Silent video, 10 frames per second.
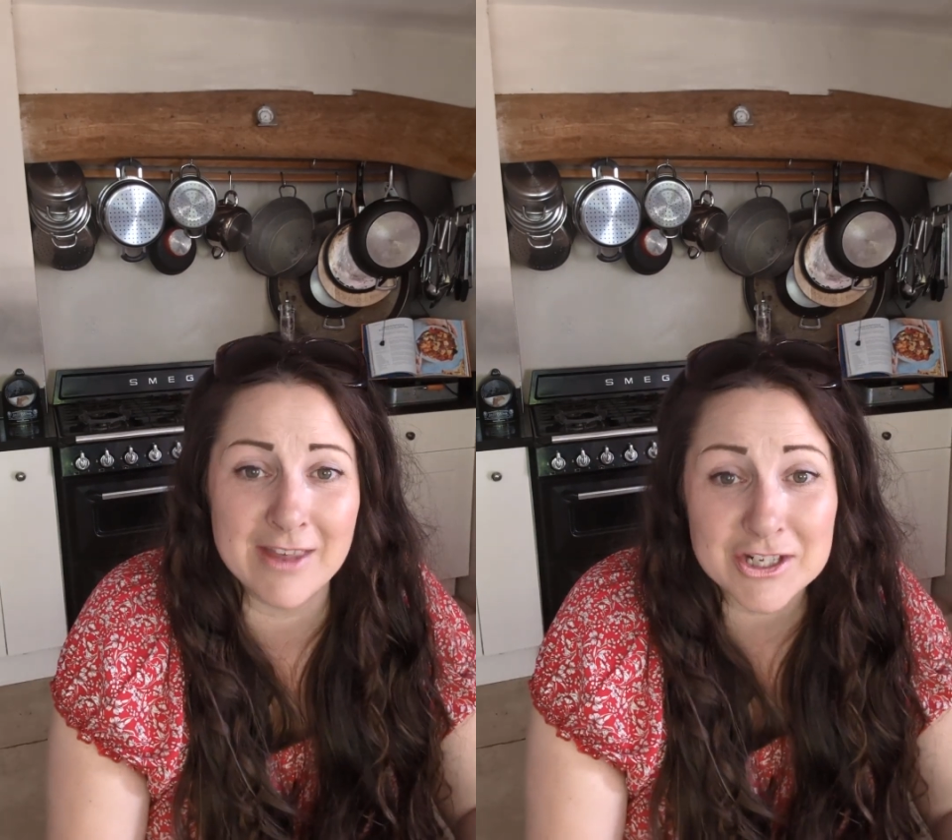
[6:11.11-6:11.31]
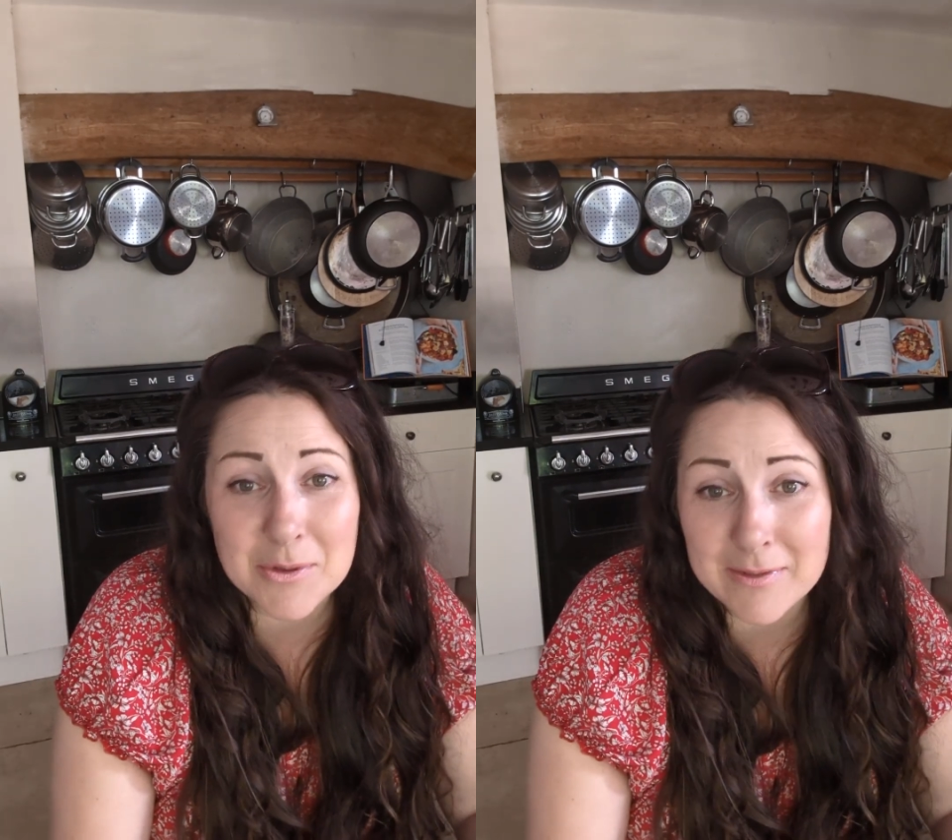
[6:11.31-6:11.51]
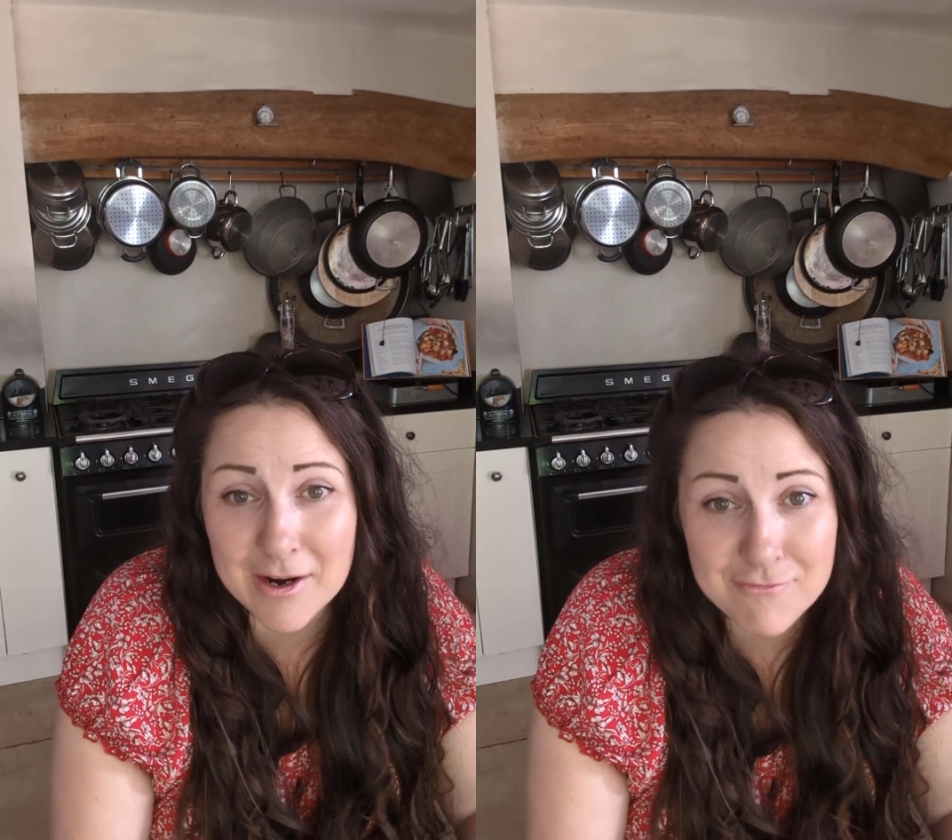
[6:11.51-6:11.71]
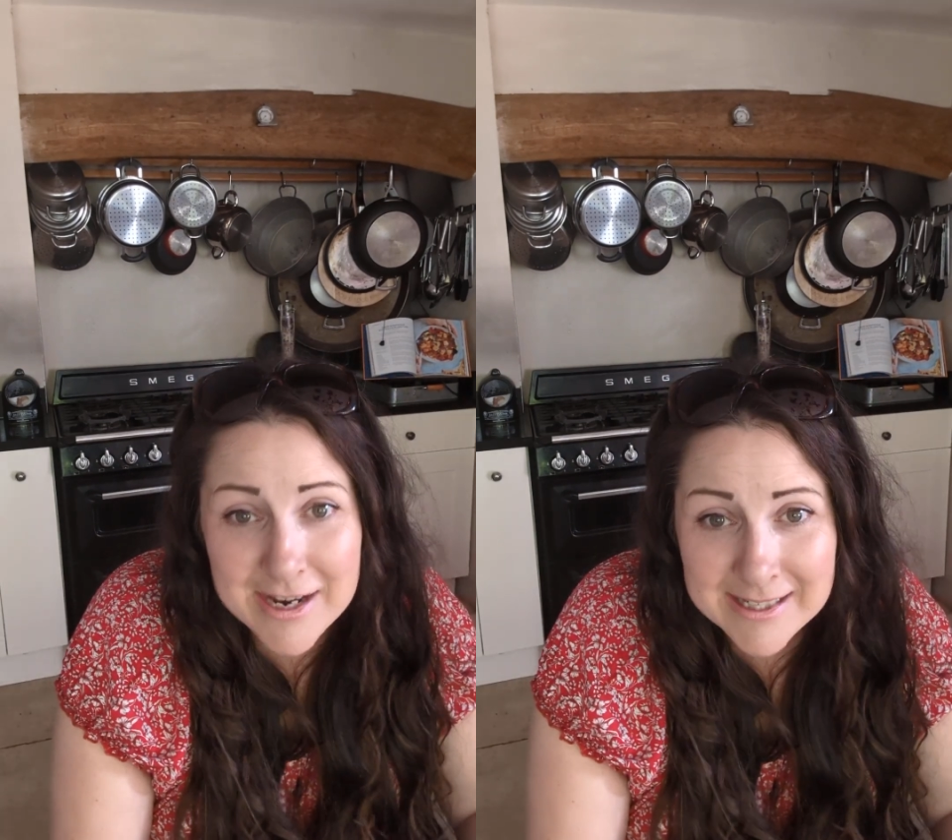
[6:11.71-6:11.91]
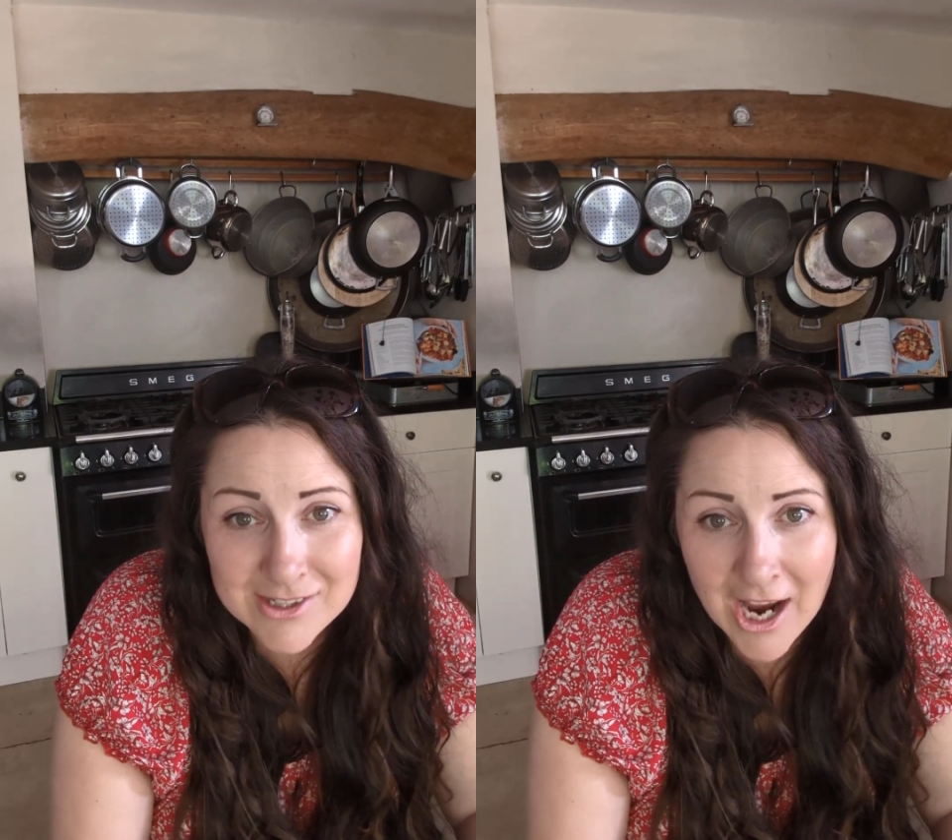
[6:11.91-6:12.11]
They're doing their
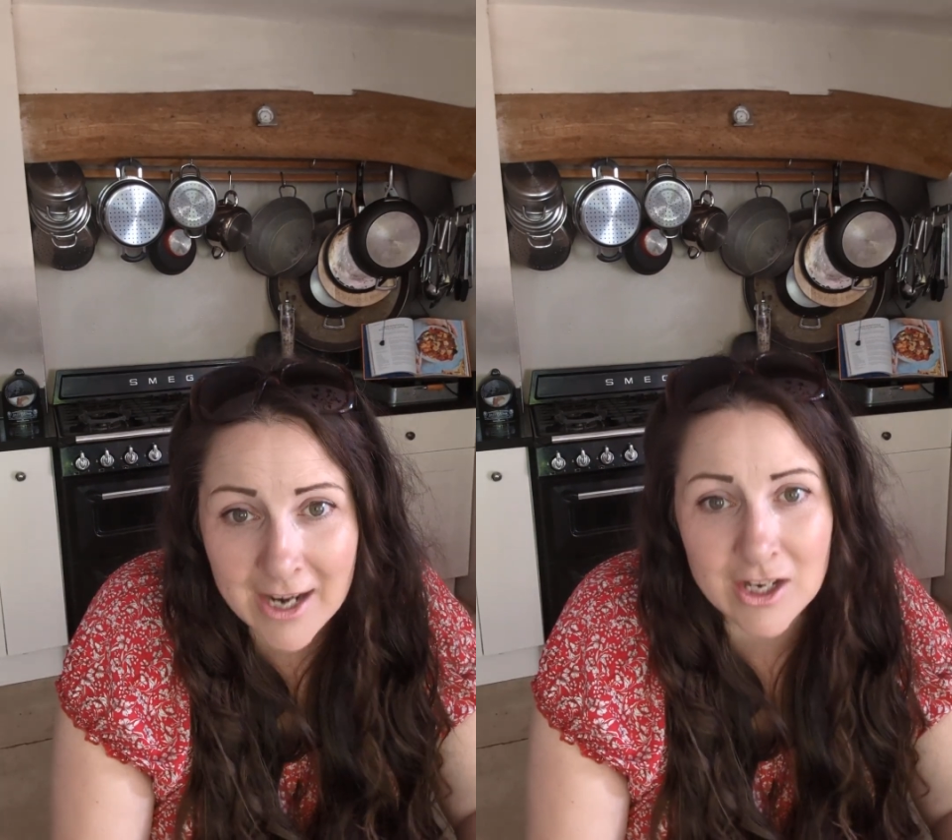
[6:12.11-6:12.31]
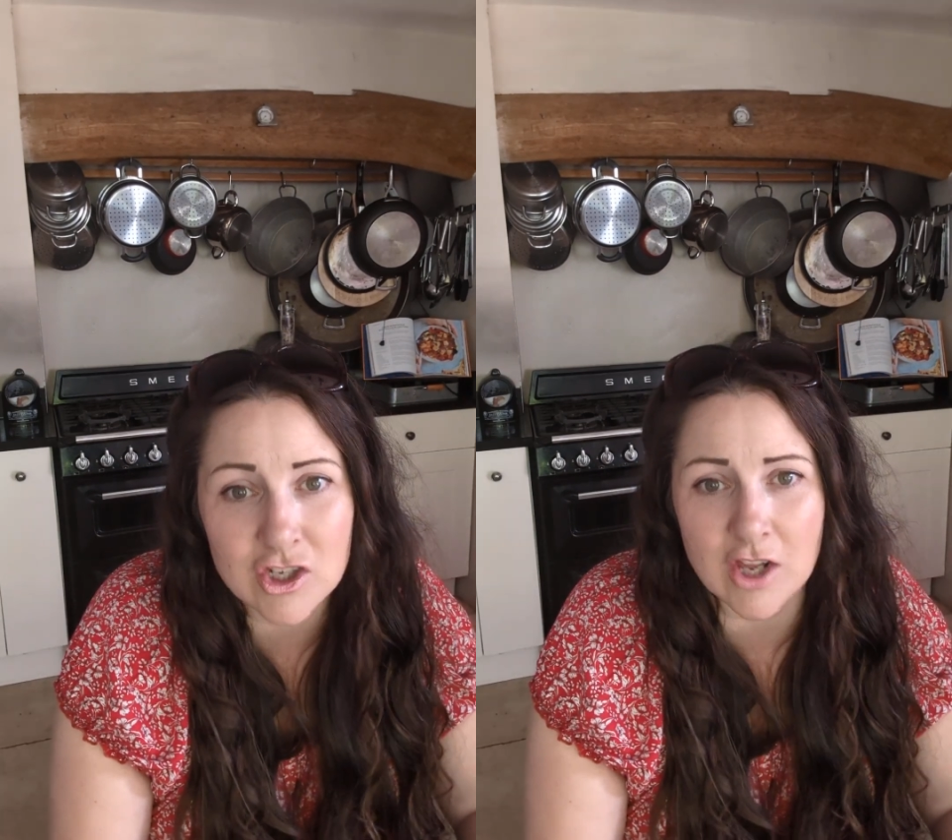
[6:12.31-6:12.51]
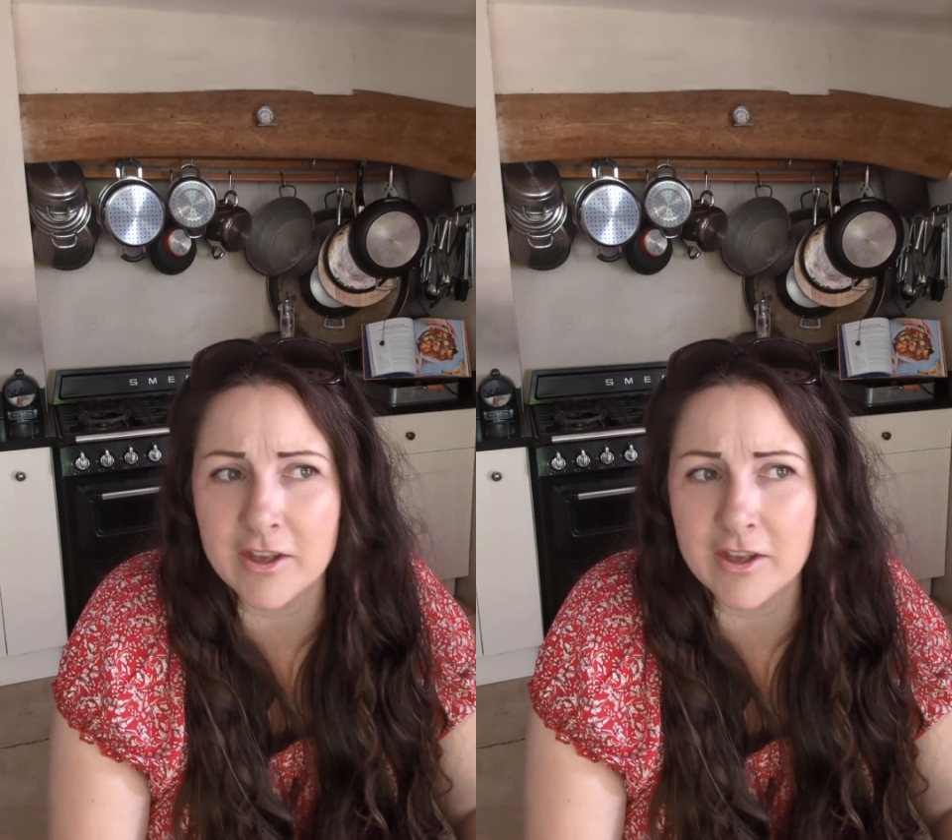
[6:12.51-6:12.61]
reading challenge.